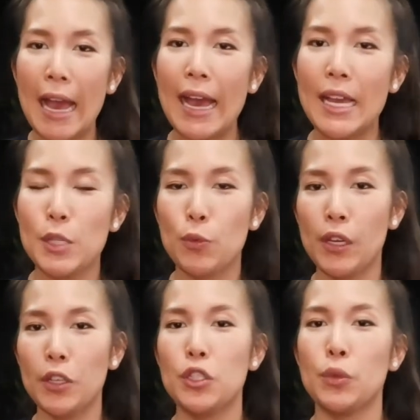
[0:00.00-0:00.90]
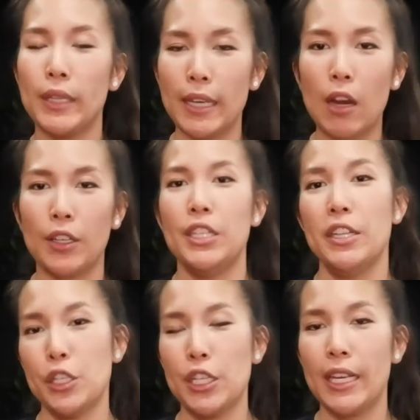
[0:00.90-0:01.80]
as we are doing our
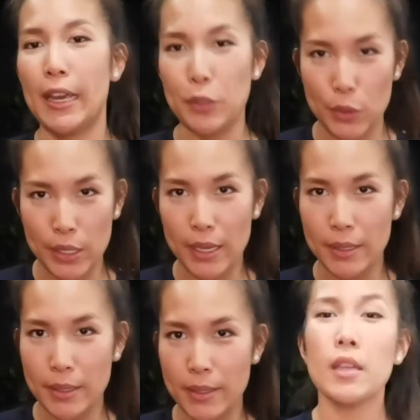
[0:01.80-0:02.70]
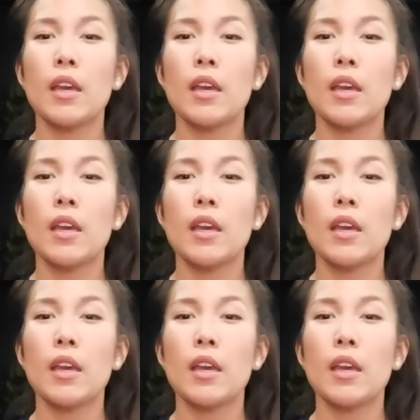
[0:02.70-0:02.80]
conditioning exercises.